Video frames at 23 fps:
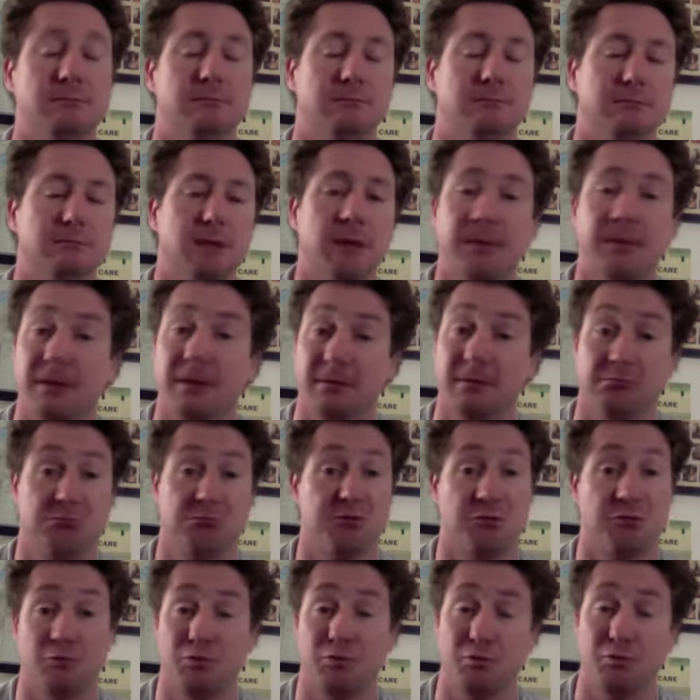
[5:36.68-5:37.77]
I mean, it's
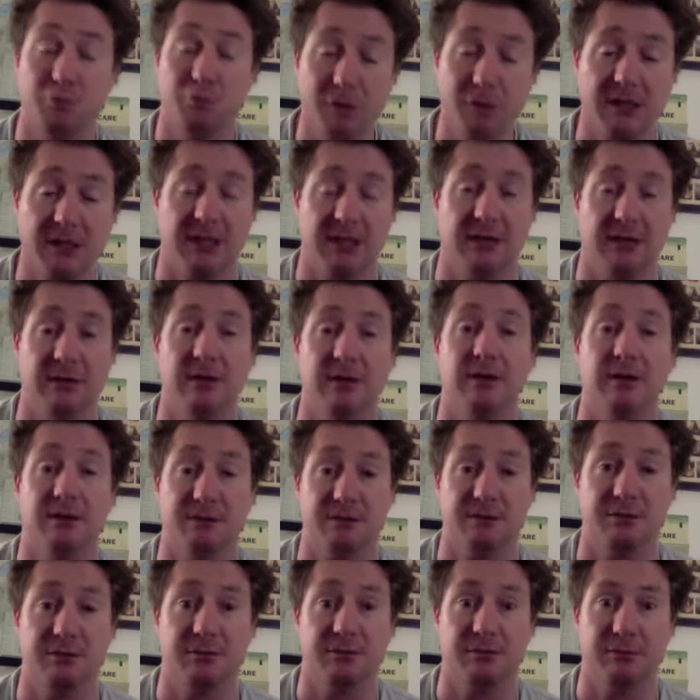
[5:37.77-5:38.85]
a really
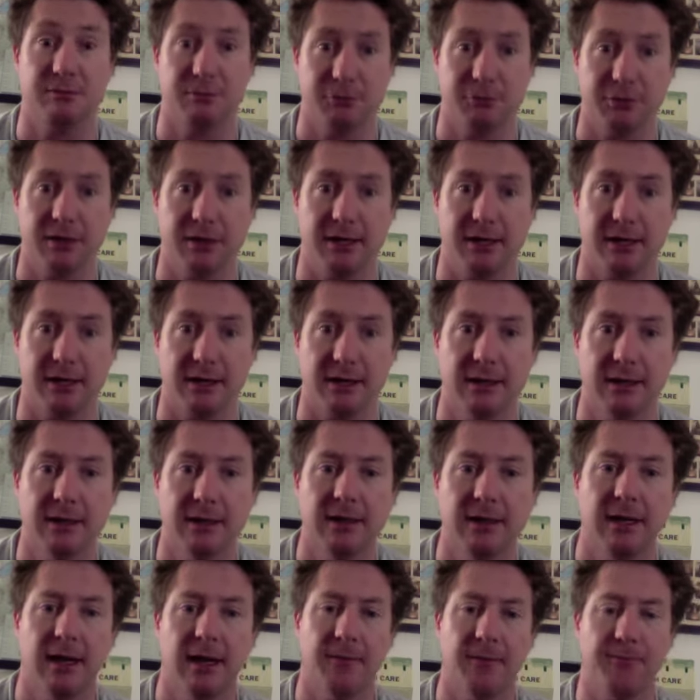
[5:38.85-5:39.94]
nice drink.
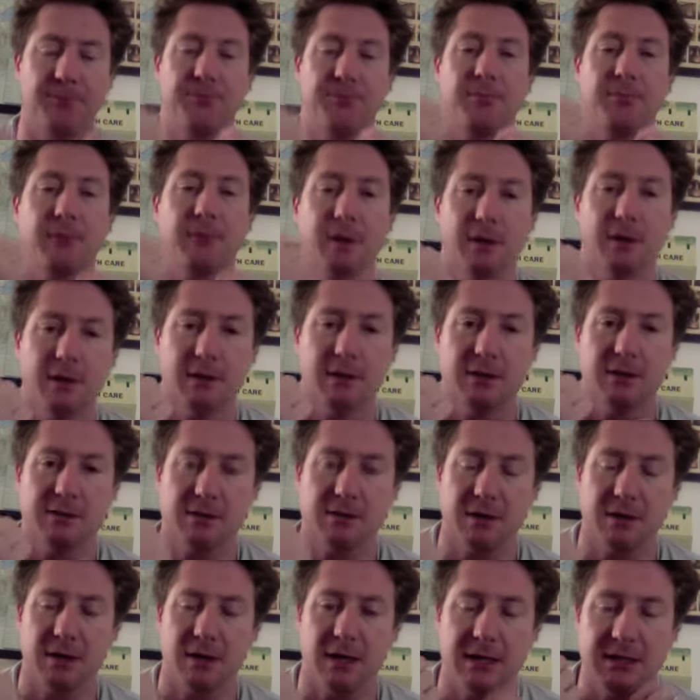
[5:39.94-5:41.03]

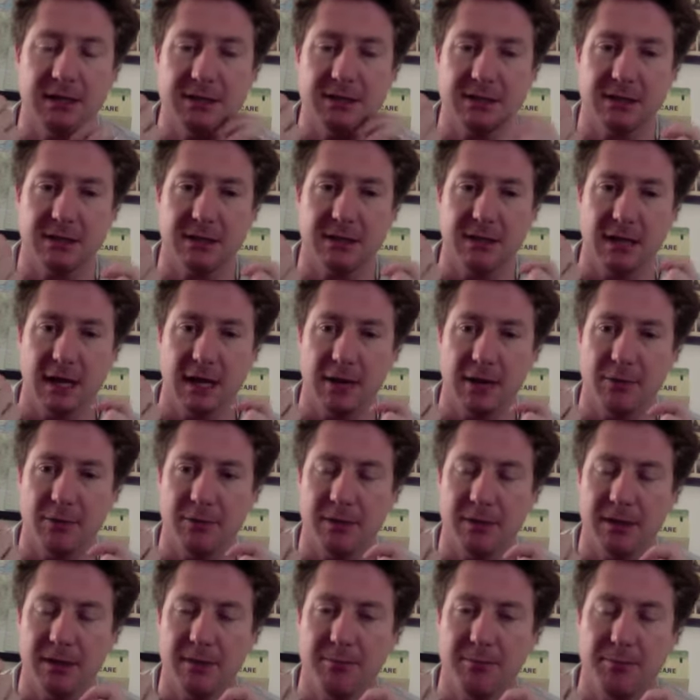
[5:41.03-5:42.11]
So initially a
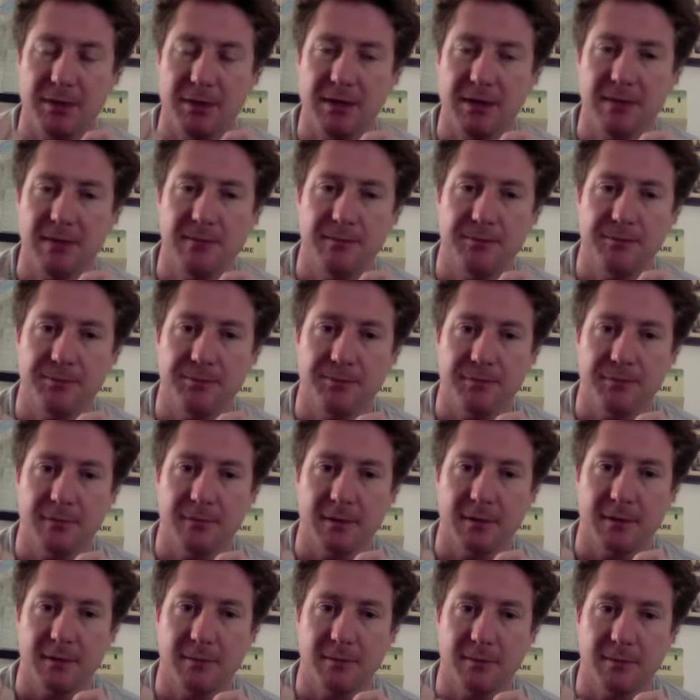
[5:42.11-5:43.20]
really big
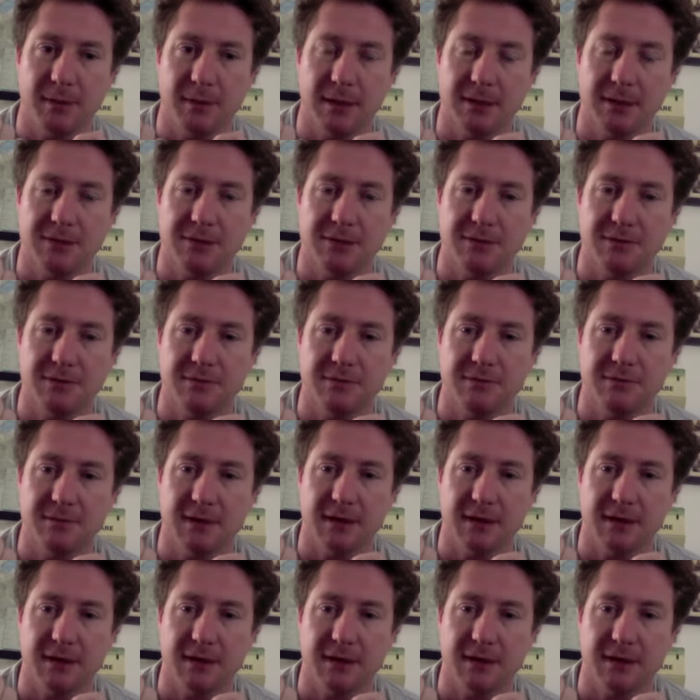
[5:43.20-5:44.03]
punch of